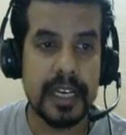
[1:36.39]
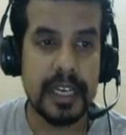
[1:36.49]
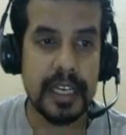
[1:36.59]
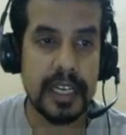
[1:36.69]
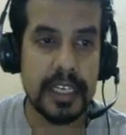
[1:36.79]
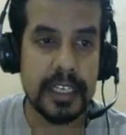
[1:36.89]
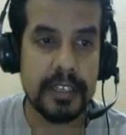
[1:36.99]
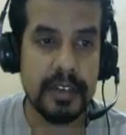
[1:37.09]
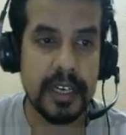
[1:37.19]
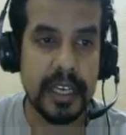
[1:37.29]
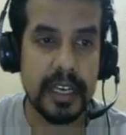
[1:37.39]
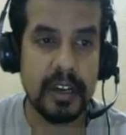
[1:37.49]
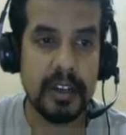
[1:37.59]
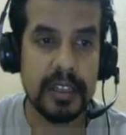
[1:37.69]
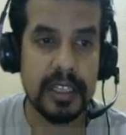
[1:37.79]
I need to
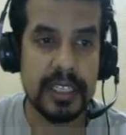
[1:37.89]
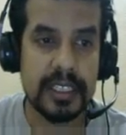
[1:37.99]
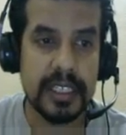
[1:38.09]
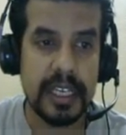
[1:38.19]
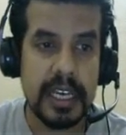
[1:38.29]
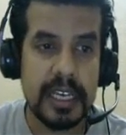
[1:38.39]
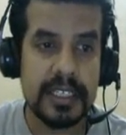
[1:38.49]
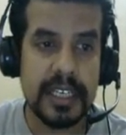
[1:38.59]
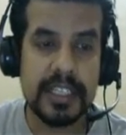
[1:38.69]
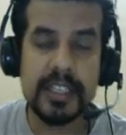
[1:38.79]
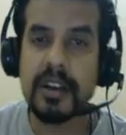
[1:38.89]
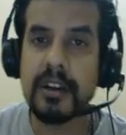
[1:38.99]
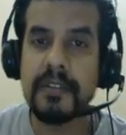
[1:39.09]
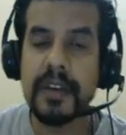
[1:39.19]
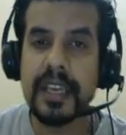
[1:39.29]
click on this
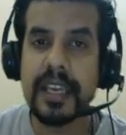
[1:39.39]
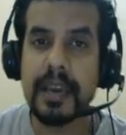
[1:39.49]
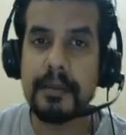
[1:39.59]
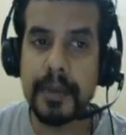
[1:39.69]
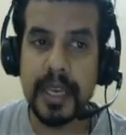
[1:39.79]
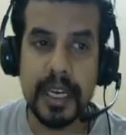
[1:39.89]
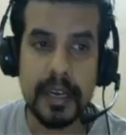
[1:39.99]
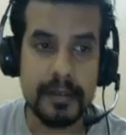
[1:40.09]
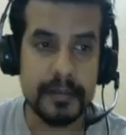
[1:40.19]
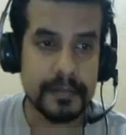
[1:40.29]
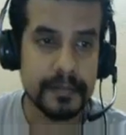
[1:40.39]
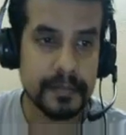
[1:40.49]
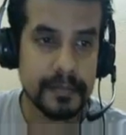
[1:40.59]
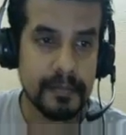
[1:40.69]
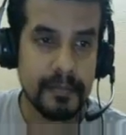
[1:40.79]
section of campaign,
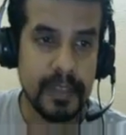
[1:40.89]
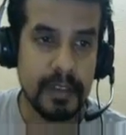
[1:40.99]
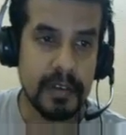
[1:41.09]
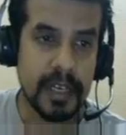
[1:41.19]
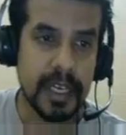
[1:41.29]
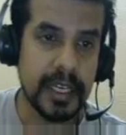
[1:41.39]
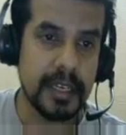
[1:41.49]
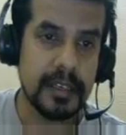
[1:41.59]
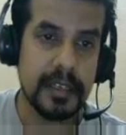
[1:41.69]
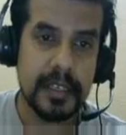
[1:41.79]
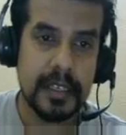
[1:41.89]
right?